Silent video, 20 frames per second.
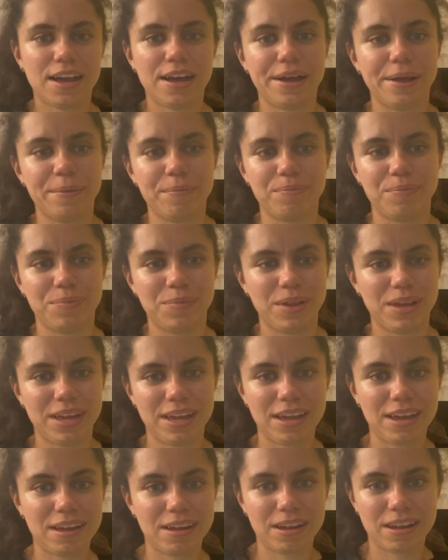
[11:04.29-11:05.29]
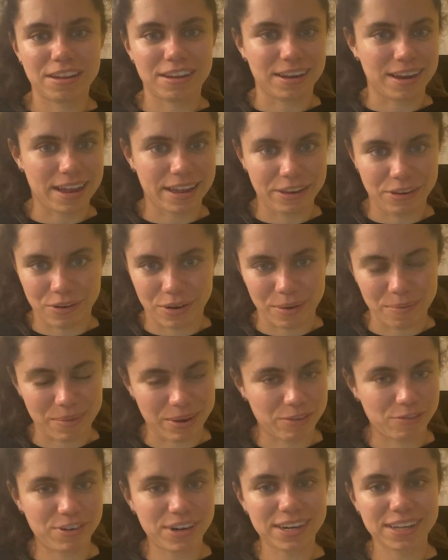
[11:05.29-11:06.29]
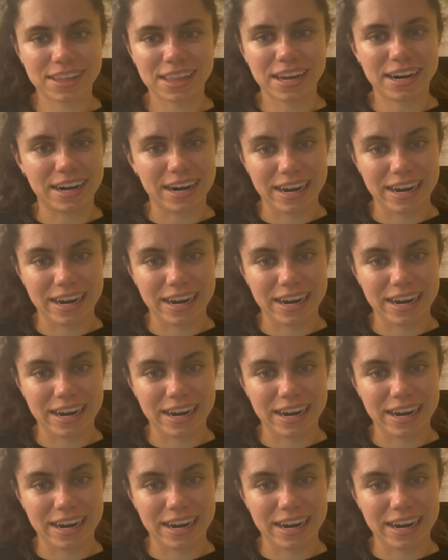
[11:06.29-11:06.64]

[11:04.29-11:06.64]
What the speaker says: um, I made friends there.